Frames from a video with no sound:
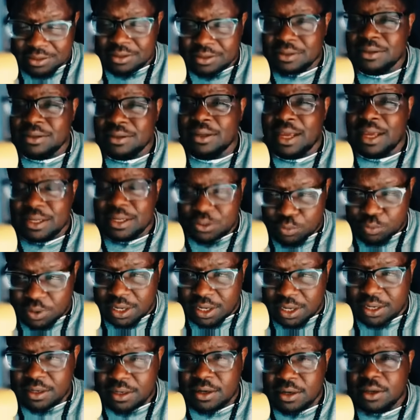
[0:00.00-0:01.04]
guess
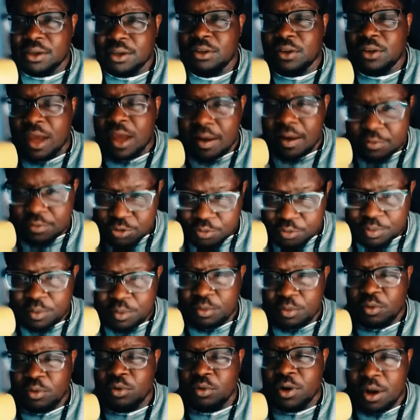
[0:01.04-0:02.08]
what? You have two
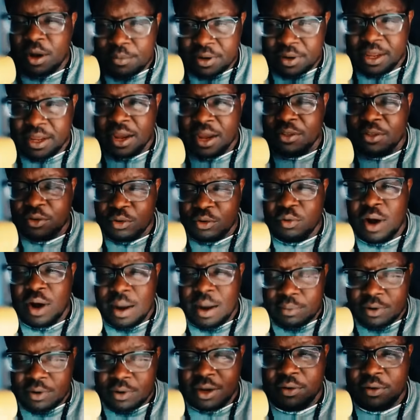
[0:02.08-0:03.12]
people who come together who
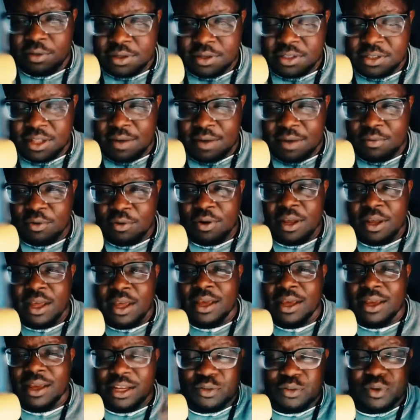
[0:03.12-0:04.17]
operate on this level.
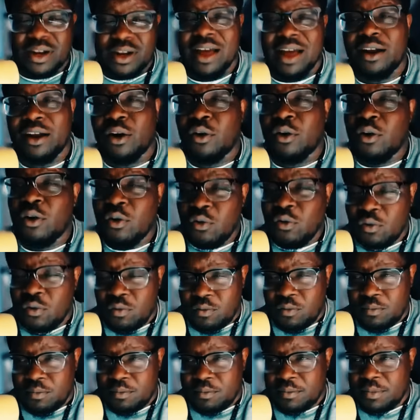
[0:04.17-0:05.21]
Guess what kind of
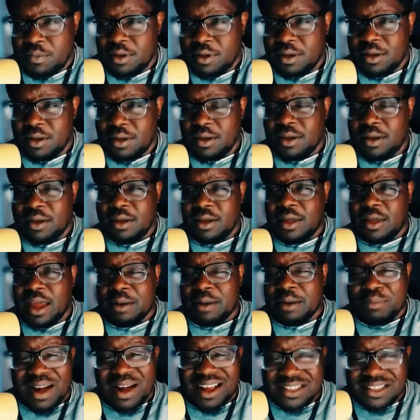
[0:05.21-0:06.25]
home and
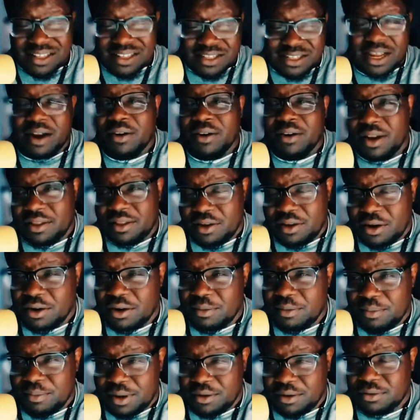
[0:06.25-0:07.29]
posterity they're going
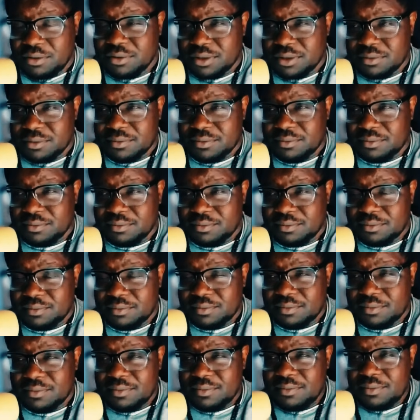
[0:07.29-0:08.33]
to build?
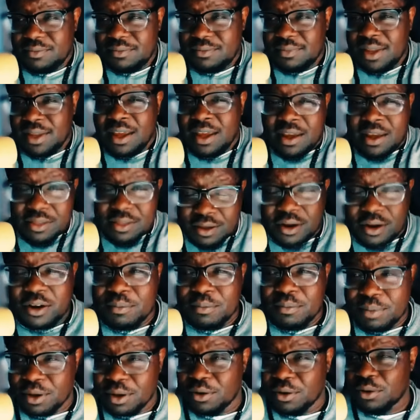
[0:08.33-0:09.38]
They're going to
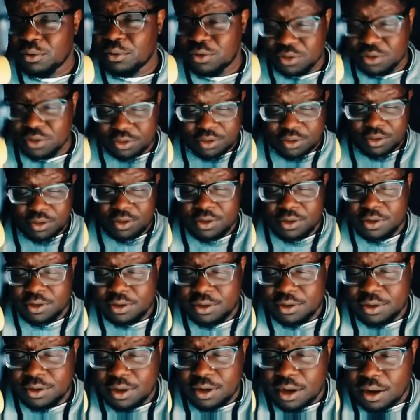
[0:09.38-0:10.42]
build
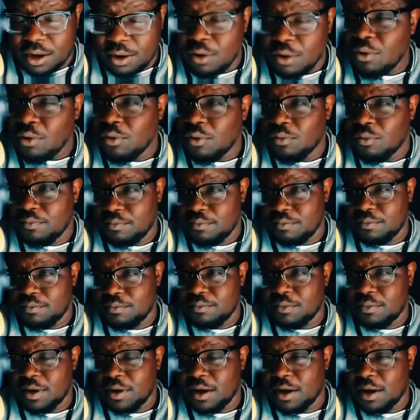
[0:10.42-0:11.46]
a home
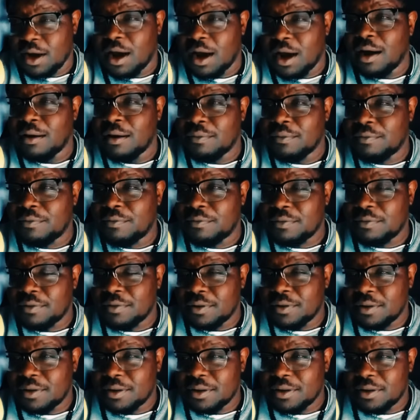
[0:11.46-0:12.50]
of
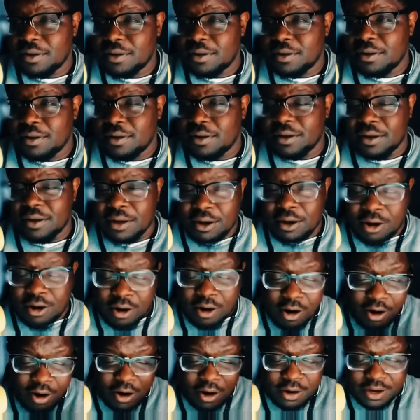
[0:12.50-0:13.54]

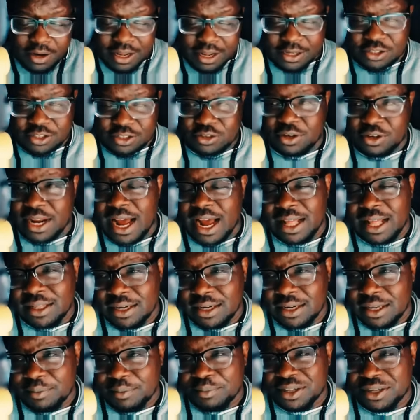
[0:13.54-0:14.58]
hard
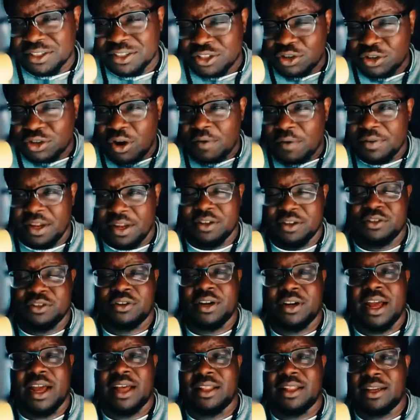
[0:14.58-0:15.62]
externality but soft
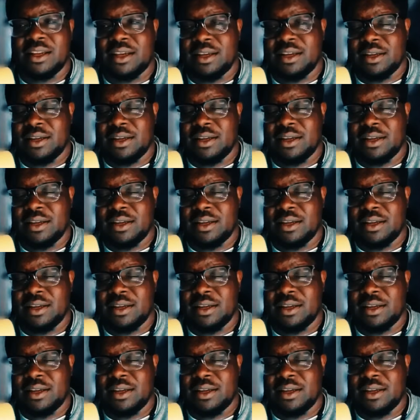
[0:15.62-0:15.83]
internality.